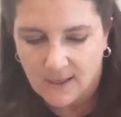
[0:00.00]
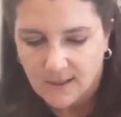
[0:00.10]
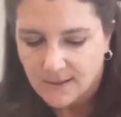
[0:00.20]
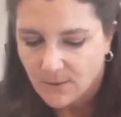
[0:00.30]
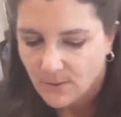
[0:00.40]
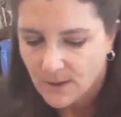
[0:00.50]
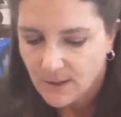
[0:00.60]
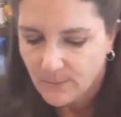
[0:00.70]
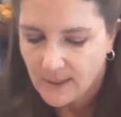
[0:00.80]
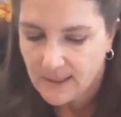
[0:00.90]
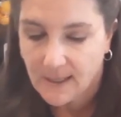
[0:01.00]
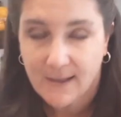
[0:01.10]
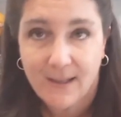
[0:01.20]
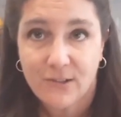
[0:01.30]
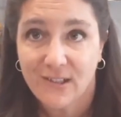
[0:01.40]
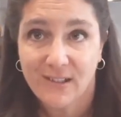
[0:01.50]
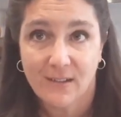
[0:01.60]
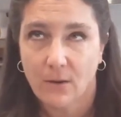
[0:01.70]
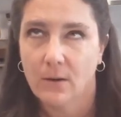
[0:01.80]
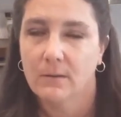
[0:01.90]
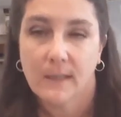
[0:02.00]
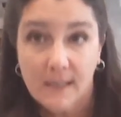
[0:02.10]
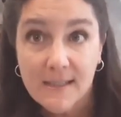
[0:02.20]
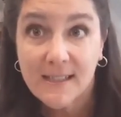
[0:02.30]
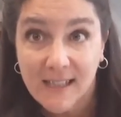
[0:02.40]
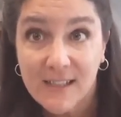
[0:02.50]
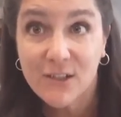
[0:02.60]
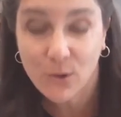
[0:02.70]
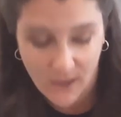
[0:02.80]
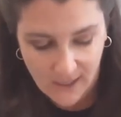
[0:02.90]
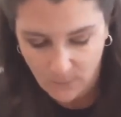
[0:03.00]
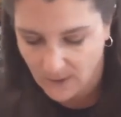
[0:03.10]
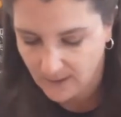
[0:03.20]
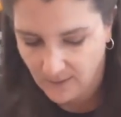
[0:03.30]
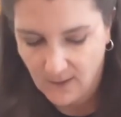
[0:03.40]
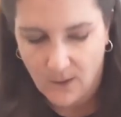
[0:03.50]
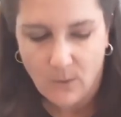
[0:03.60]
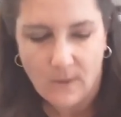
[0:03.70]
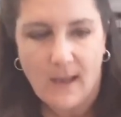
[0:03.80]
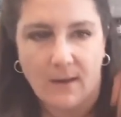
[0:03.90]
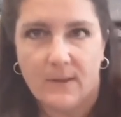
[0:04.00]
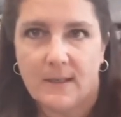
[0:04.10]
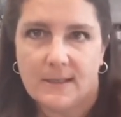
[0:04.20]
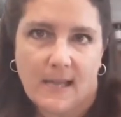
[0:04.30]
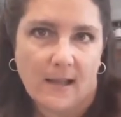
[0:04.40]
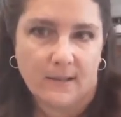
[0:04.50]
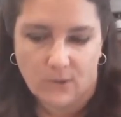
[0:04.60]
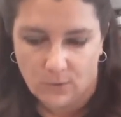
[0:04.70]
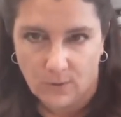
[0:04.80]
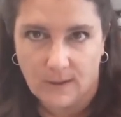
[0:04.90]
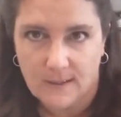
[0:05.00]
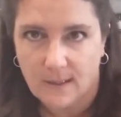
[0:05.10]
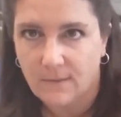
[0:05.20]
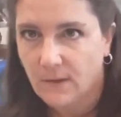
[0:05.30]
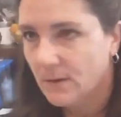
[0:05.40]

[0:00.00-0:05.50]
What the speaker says: So a good way to get kitchen, or kids in the kitchen, or anyone, we have these salad cruets. If you